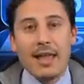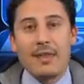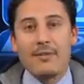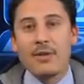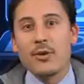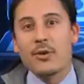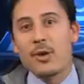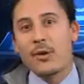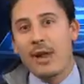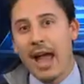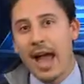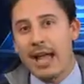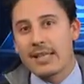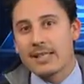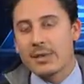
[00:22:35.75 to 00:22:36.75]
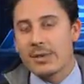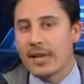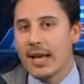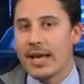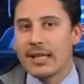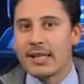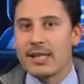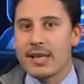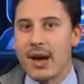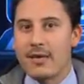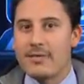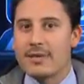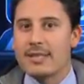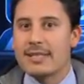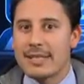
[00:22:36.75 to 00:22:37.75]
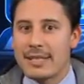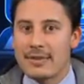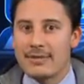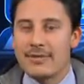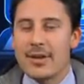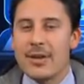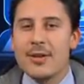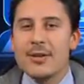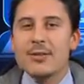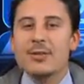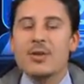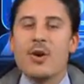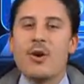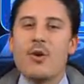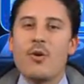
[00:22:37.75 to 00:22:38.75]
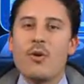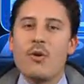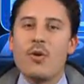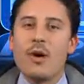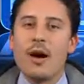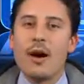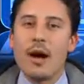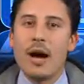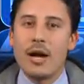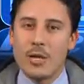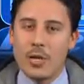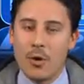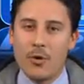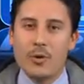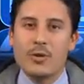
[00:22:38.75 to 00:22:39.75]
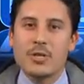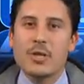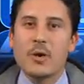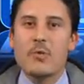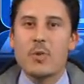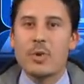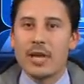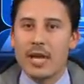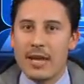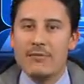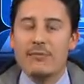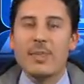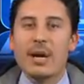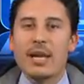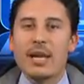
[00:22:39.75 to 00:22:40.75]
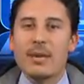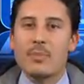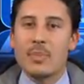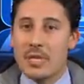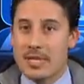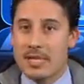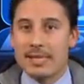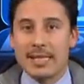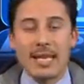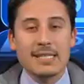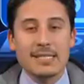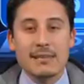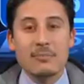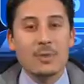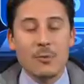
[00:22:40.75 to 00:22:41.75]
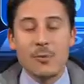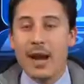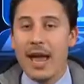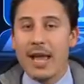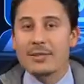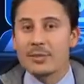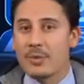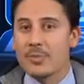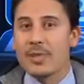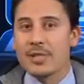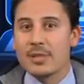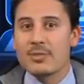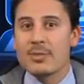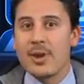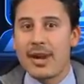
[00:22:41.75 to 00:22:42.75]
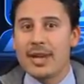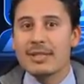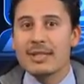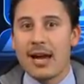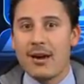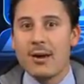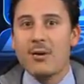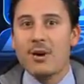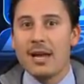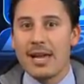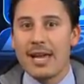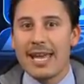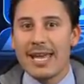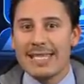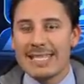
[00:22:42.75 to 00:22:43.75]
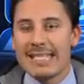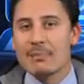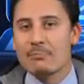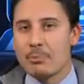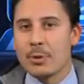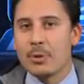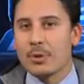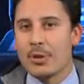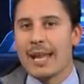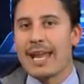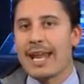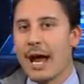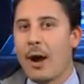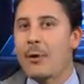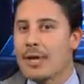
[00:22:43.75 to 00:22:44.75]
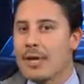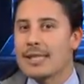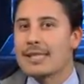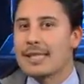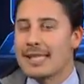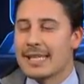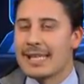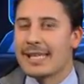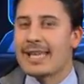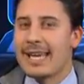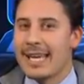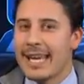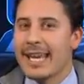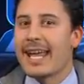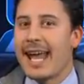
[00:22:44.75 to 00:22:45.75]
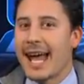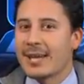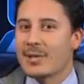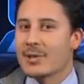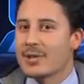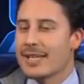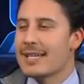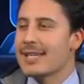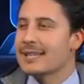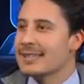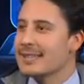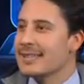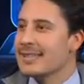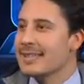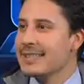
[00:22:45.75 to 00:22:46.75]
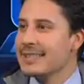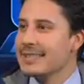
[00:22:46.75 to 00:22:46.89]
if you don't ask, you'll likely not receive. So donors will give money because they simply were asked. You'll be surprised how simple and how easy it actually is.